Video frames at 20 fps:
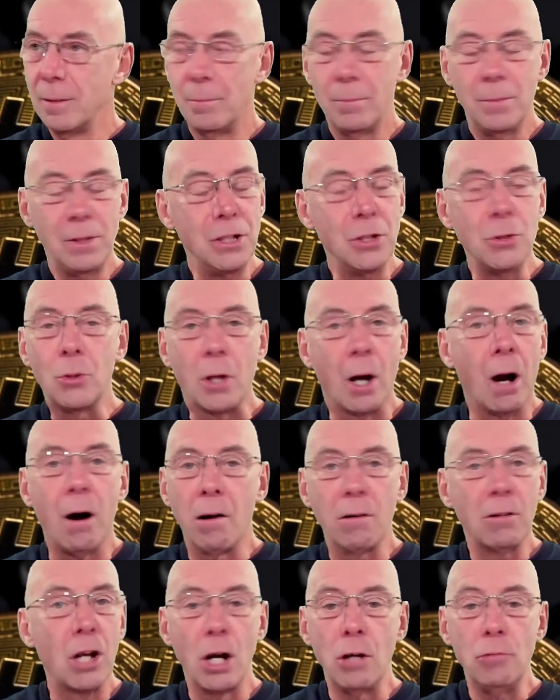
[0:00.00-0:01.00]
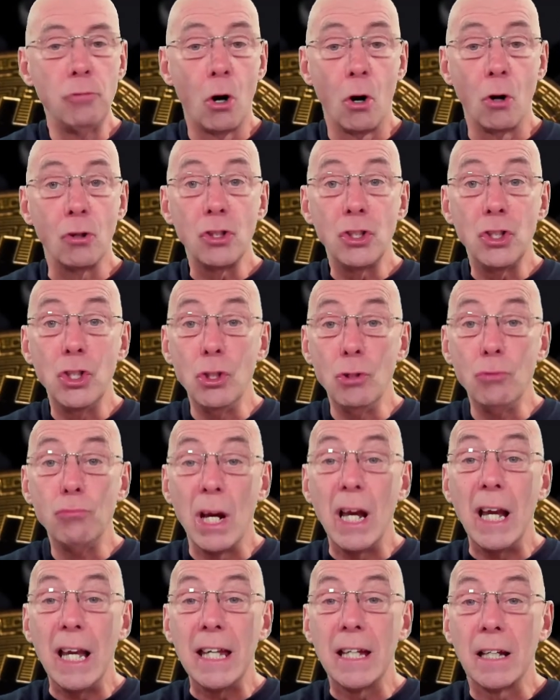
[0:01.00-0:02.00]
you can't go wrong. You
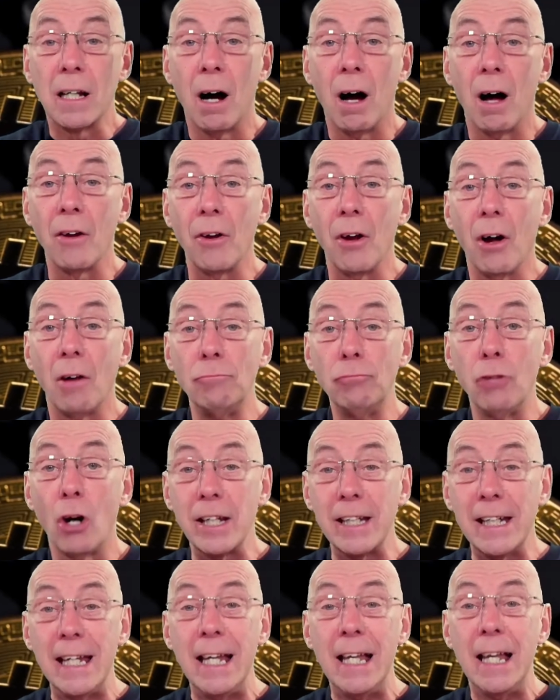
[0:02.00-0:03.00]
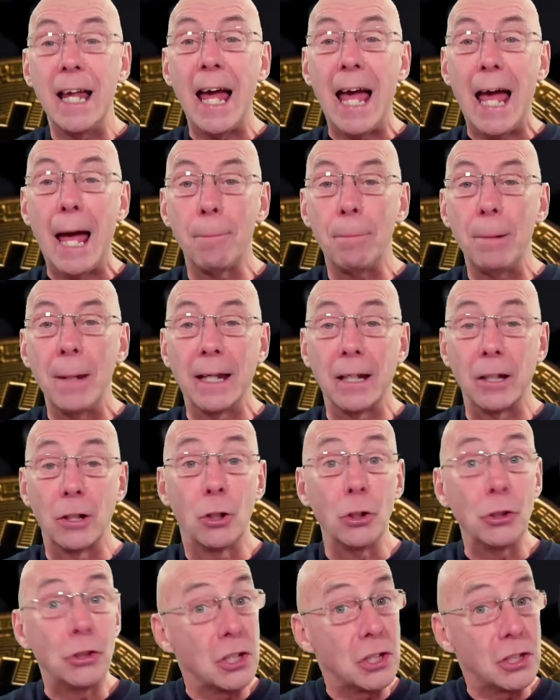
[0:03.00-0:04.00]
really can't. Right, Ilya Epping, good
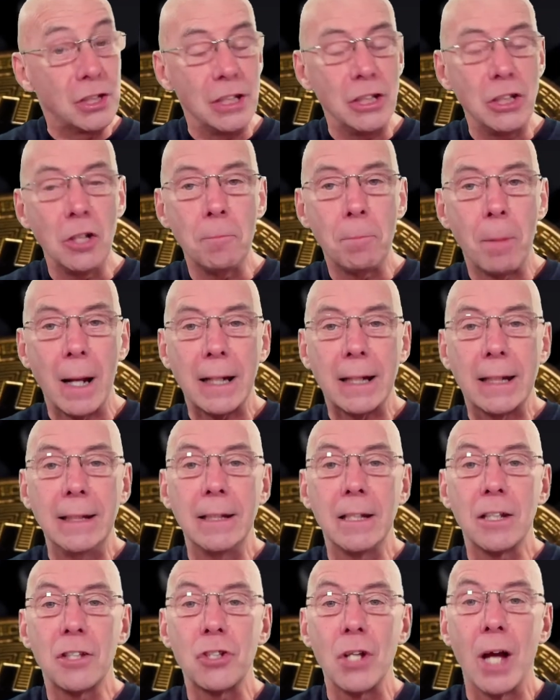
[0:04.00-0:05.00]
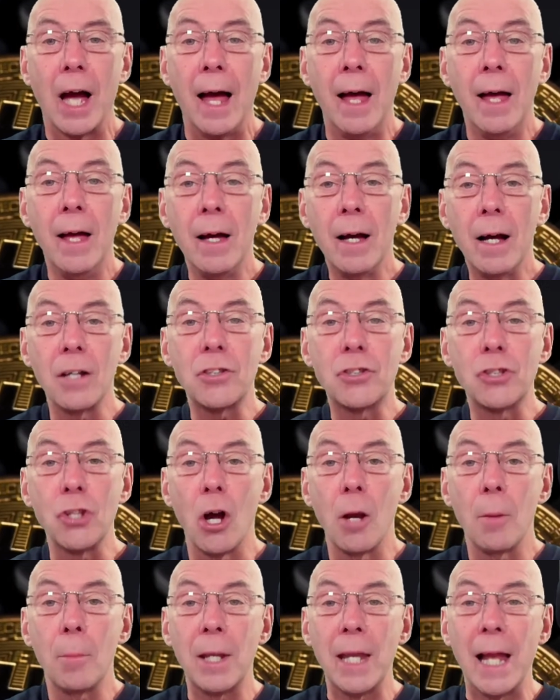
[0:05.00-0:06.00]
to see you back in the chat.
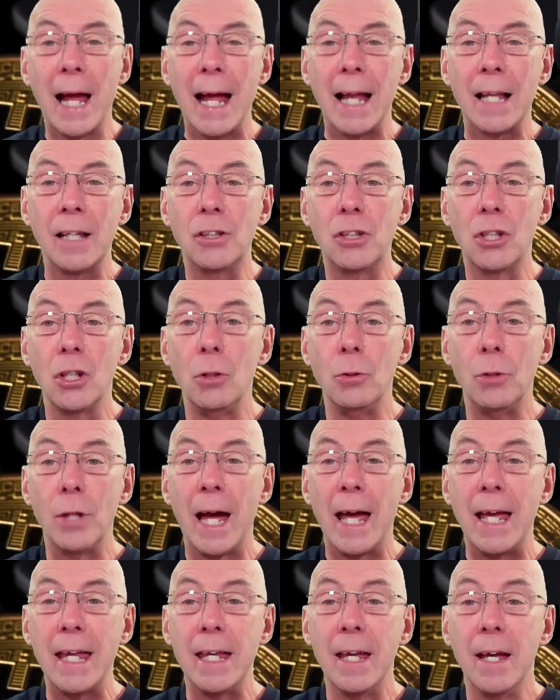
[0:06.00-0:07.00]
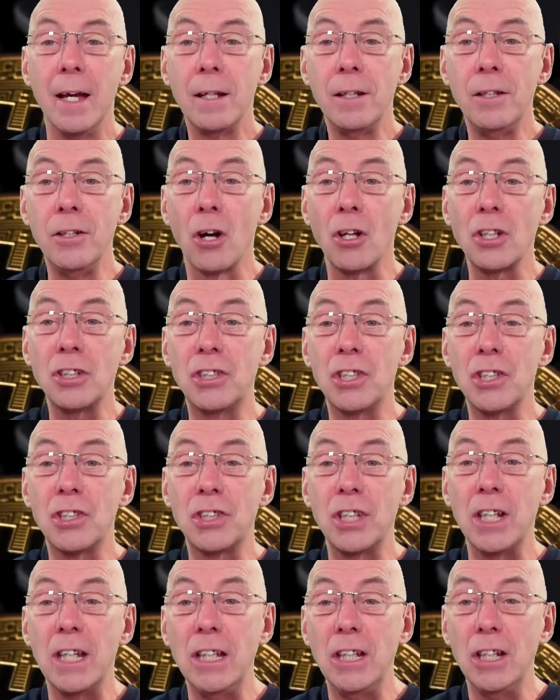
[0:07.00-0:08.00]
Diamond Hand Dude, hey, nice to see
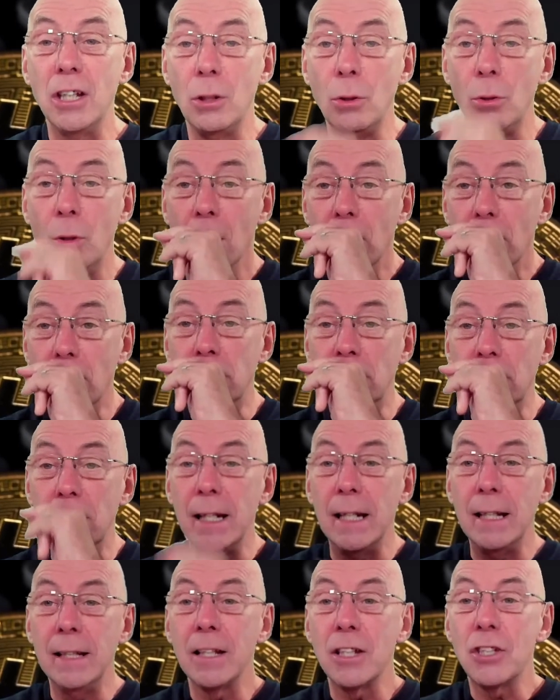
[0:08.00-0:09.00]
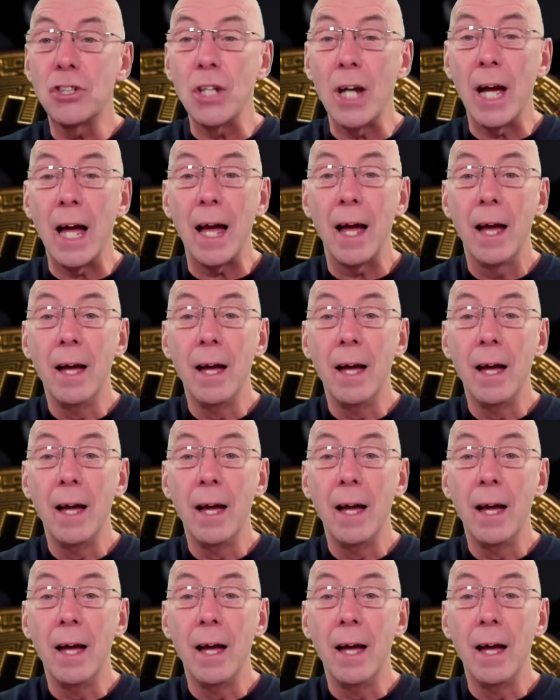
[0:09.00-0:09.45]
you in the chat